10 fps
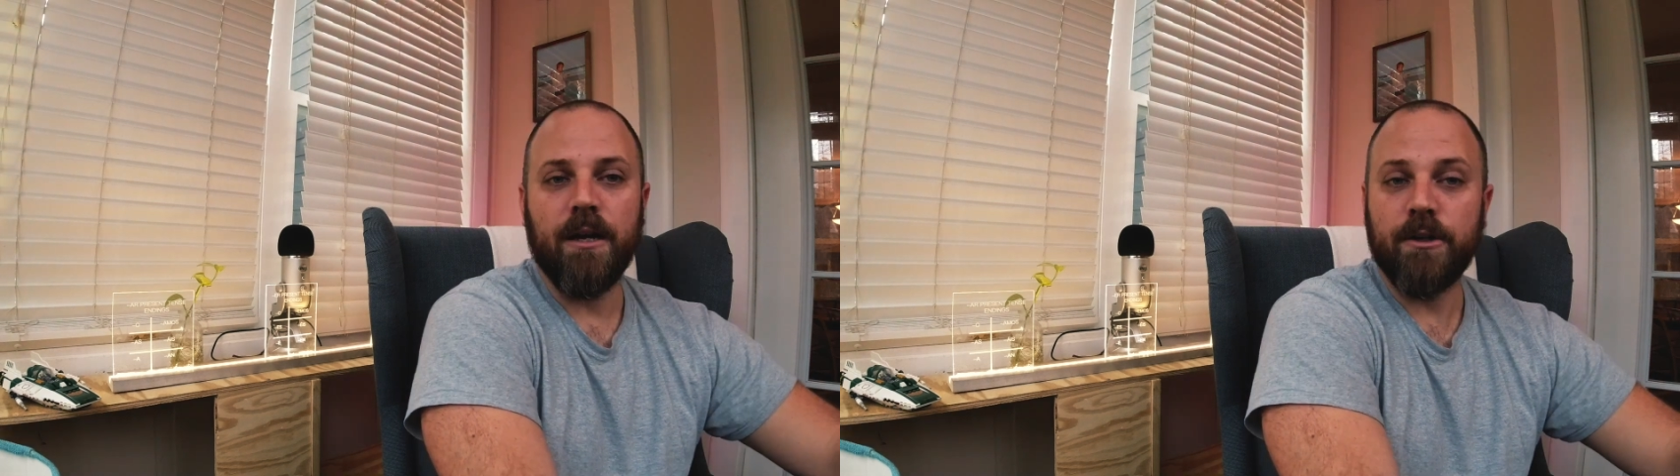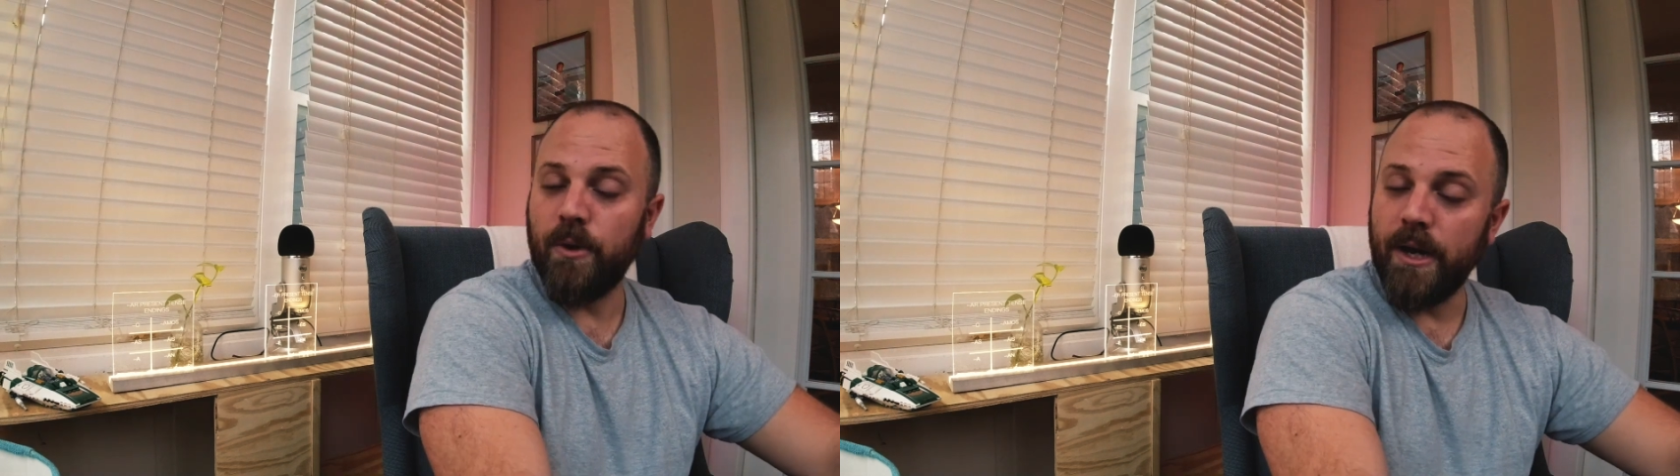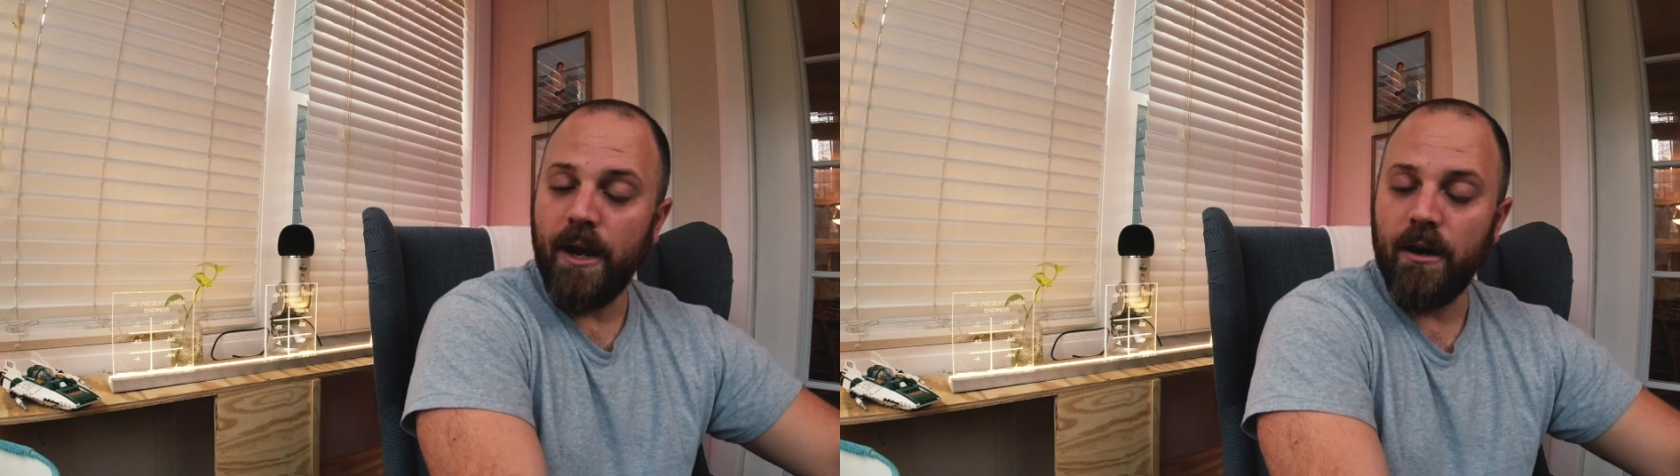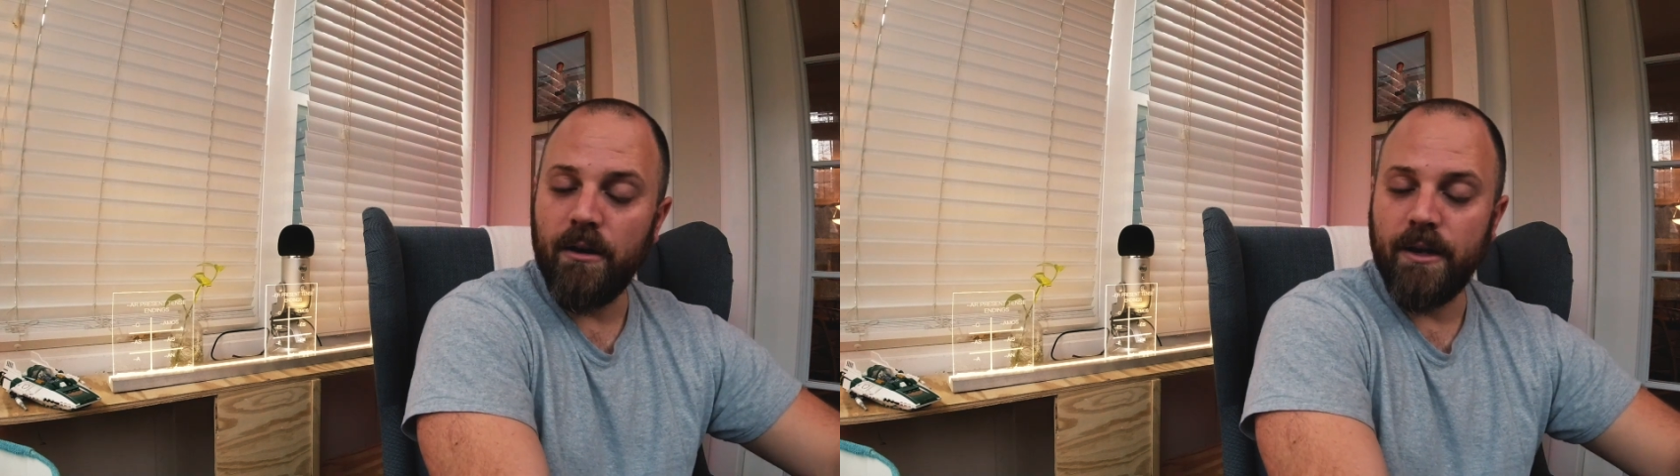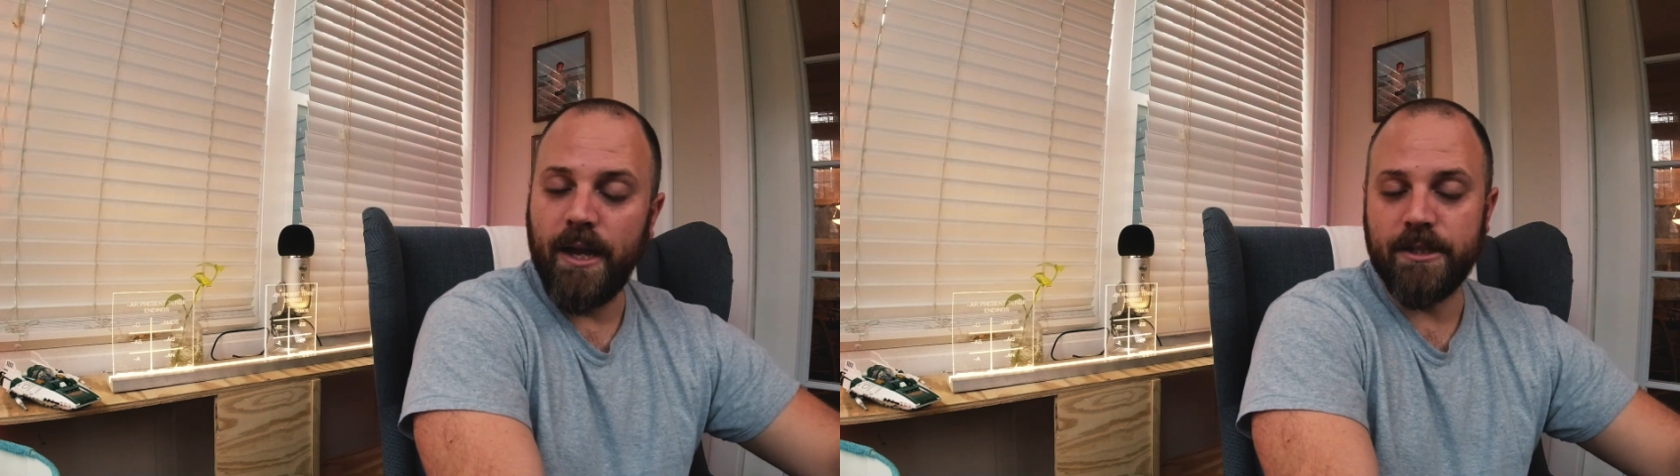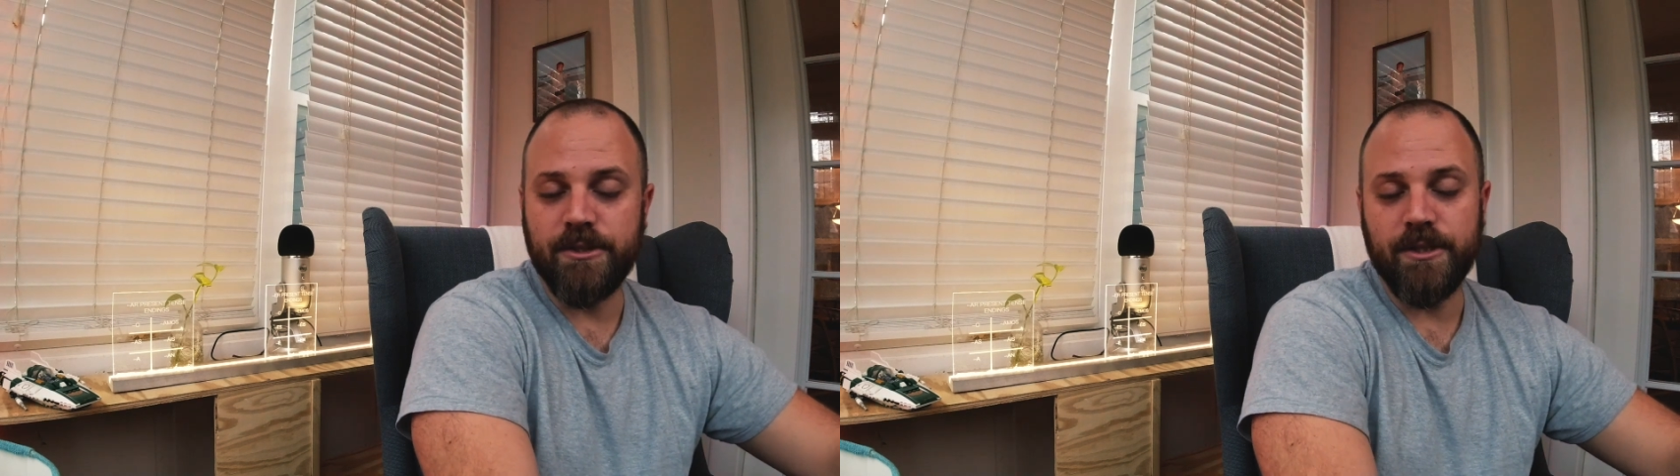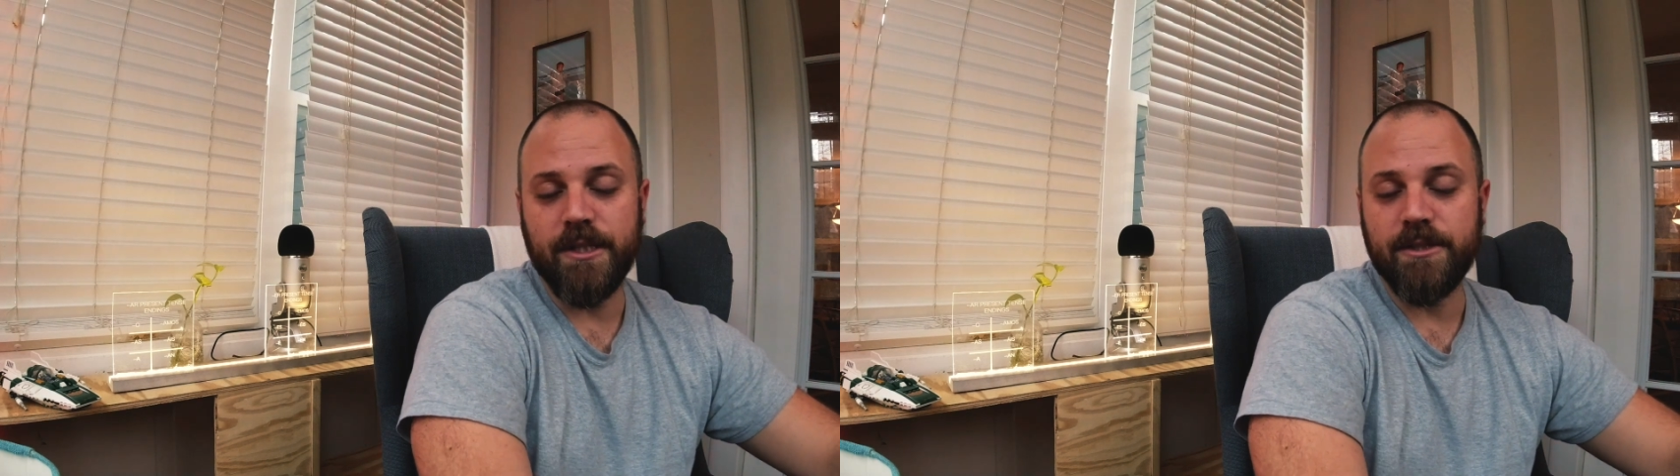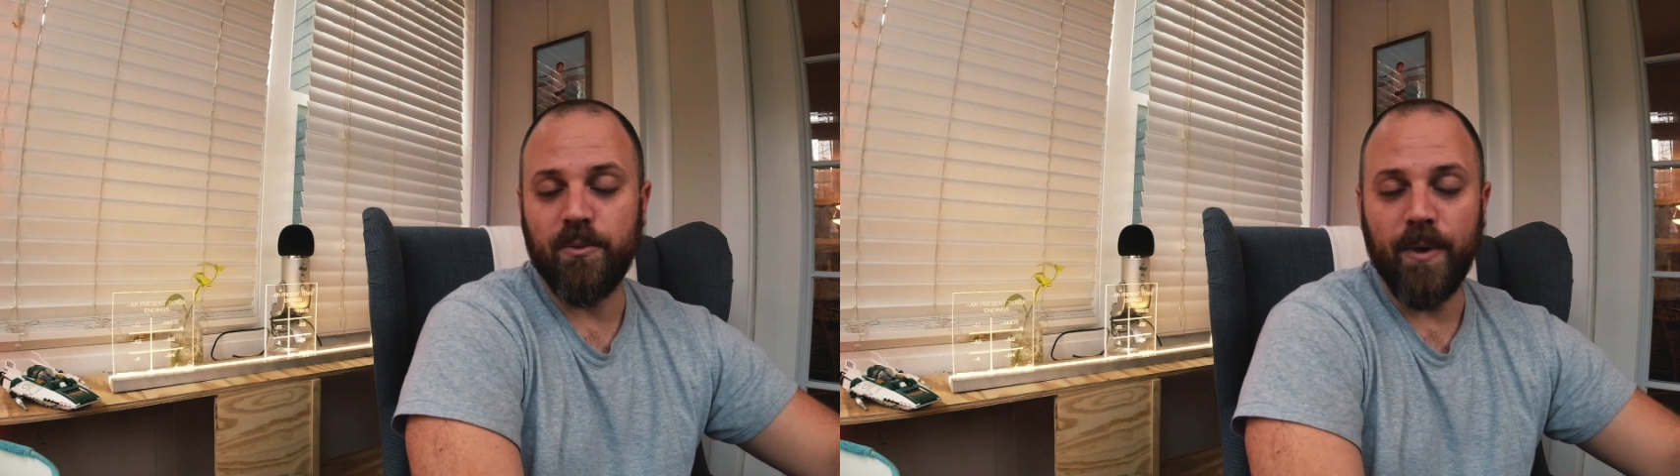Creer actually
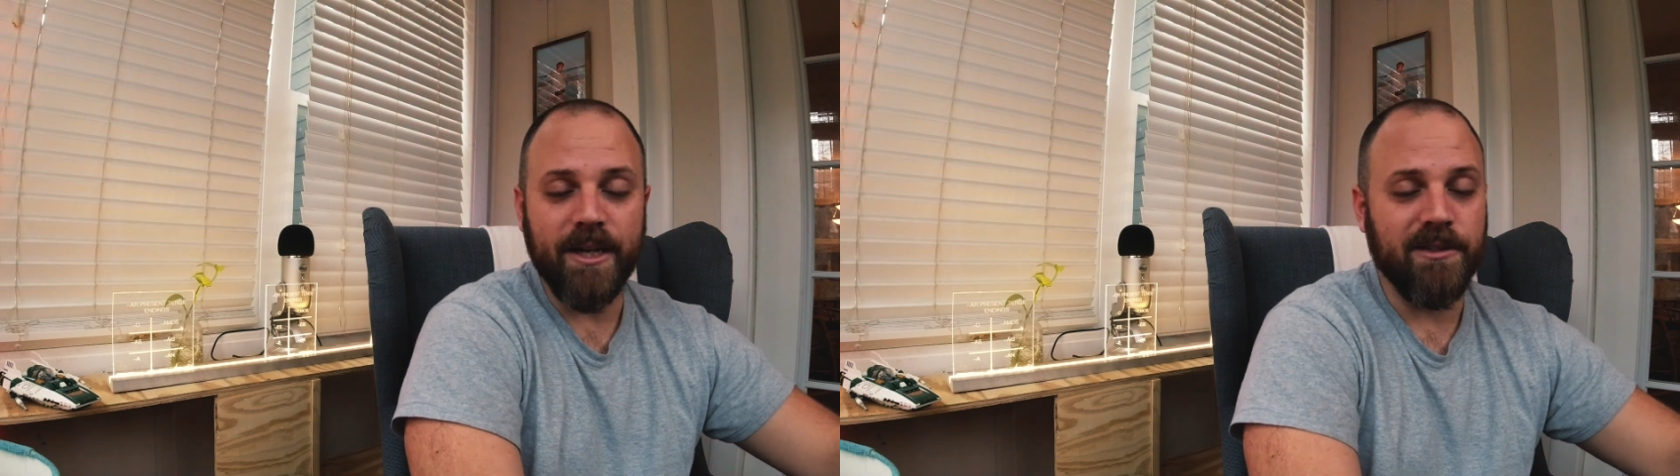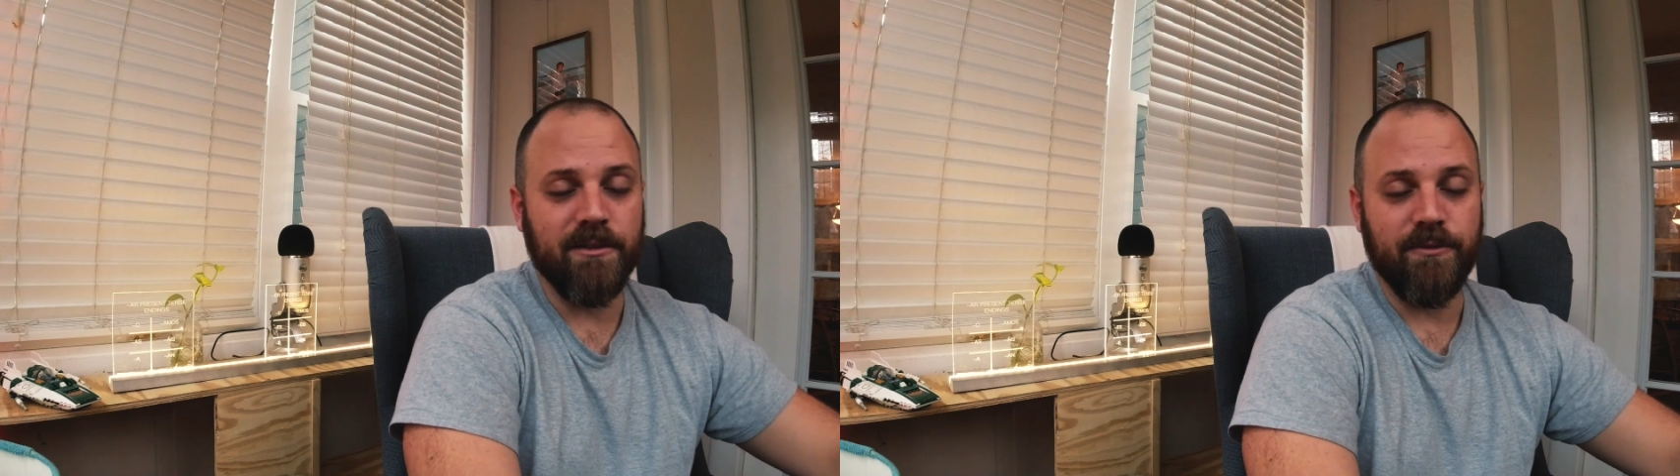is a regular